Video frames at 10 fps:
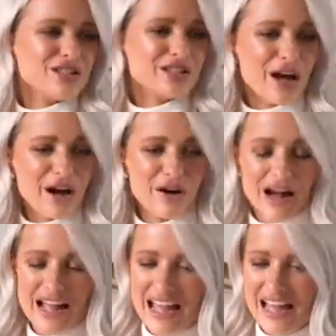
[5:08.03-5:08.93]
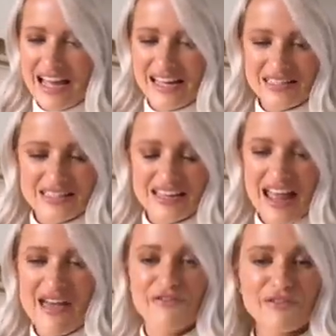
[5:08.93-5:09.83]
So I had
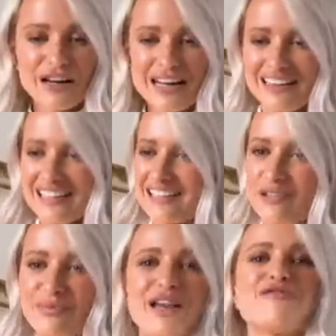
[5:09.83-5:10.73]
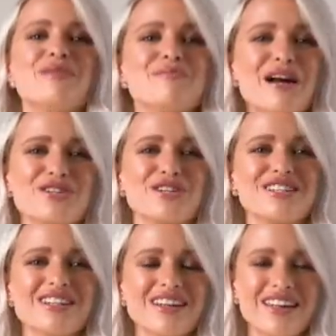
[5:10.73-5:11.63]
every little bit of me
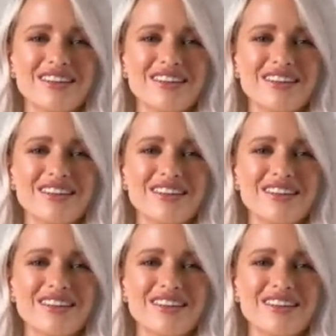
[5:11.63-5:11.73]
measured